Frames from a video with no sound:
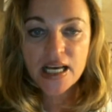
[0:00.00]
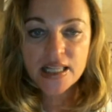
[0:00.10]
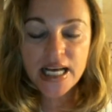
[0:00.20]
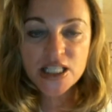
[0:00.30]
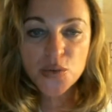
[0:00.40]

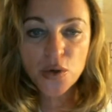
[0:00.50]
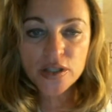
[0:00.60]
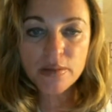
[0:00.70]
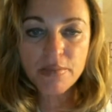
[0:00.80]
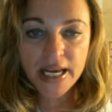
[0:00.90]
That's
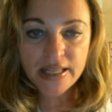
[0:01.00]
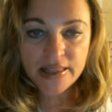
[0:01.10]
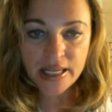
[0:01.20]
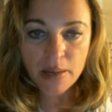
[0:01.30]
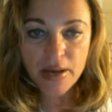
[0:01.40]
what the main
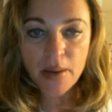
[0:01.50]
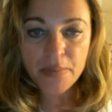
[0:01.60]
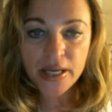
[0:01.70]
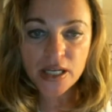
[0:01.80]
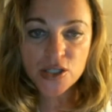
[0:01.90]
thing about
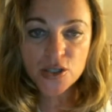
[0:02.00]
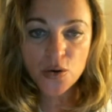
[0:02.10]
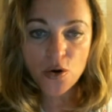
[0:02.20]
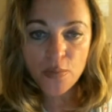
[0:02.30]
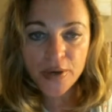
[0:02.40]
being a
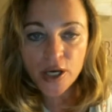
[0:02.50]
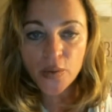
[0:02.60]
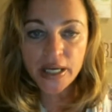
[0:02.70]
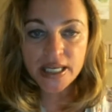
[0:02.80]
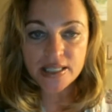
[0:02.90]
Scorpio
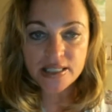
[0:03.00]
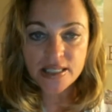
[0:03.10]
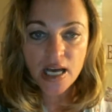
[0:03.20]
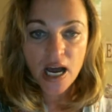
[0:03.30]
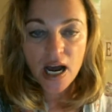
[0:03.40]
is.